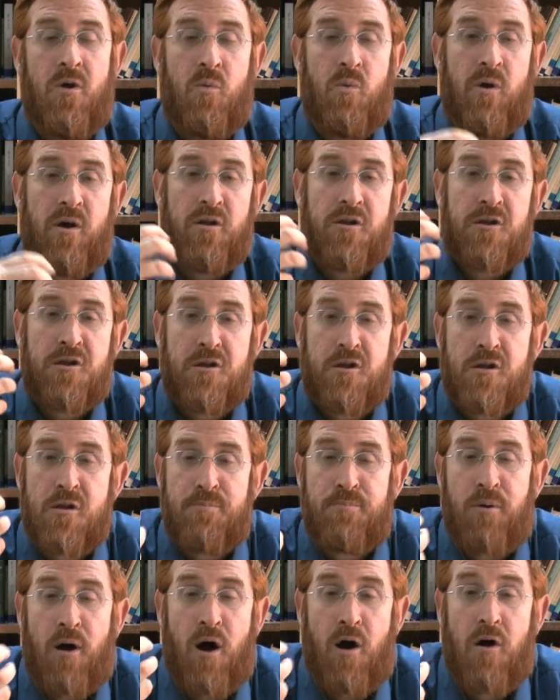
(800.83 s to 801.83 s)
where
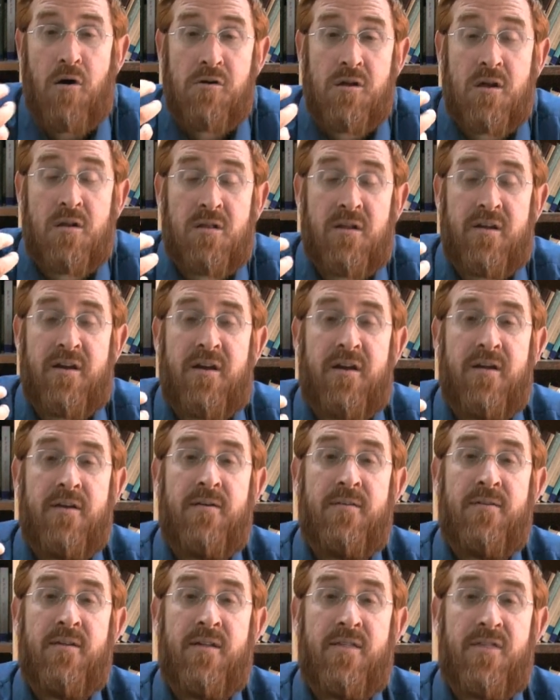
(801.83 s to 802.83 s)
supposedly
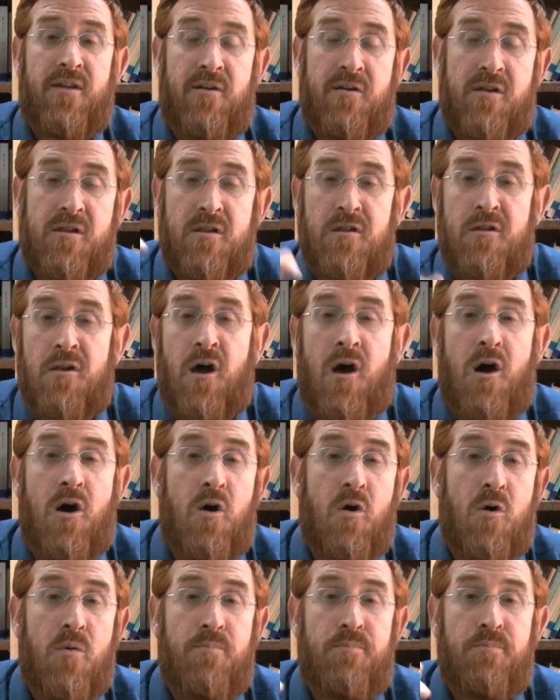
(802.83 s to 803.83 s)
there is
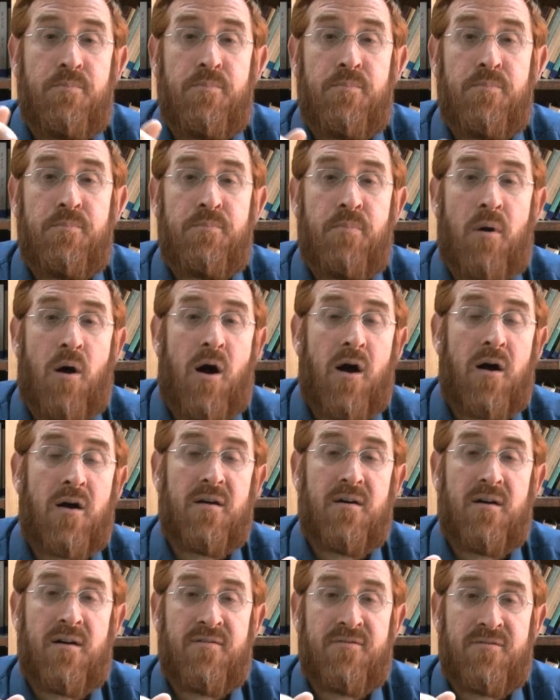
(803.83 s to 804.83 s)
no
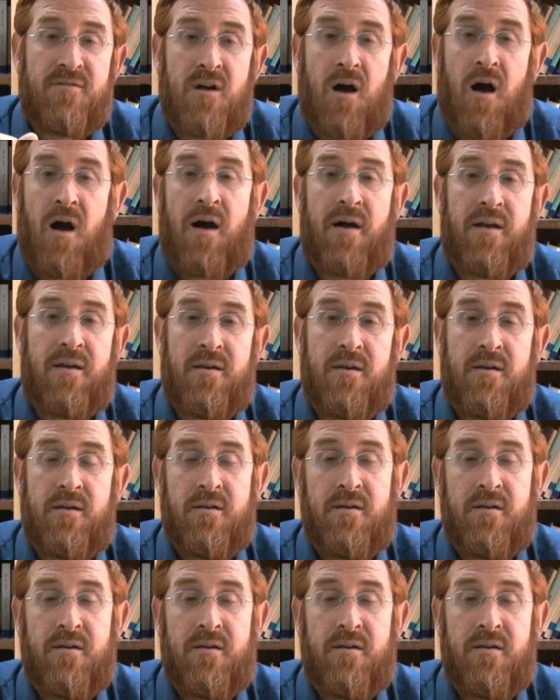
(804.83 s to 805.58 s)
part of God